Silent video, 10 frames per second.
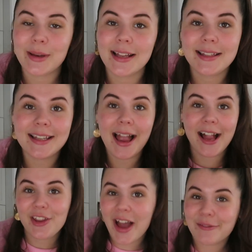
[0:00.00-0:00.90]
minutes,
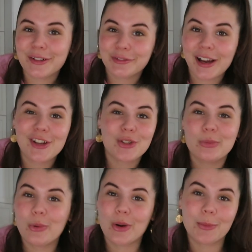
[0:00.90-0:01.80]
and you have a fresh
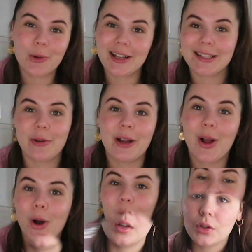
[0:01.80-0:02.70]
warm croissant at
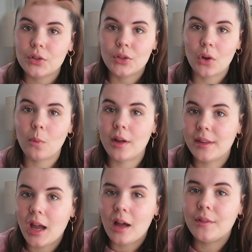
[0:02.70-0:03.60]
home. So while
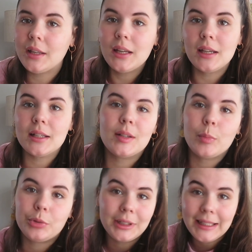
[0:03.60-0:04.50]
the oven is
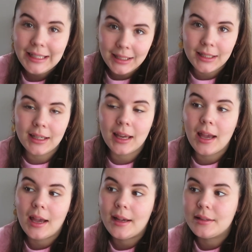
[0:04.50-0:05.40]
preheating
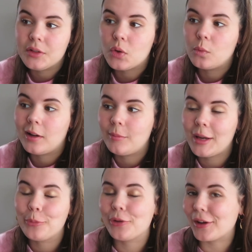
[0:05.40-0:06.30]
and while my
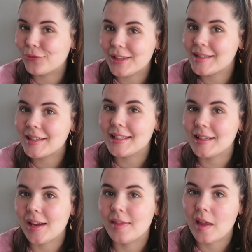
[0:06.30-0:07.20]
breakfast is
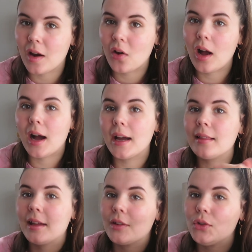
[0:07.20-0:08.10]
in there, I
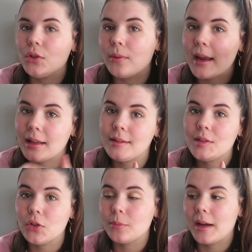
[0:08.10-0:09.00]
like to
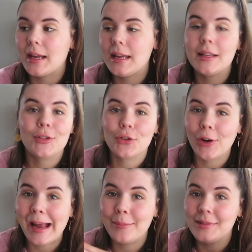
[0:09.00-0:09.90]
answer my
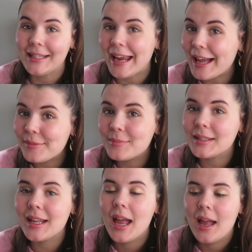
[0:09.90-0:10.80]
Instagram D Ms.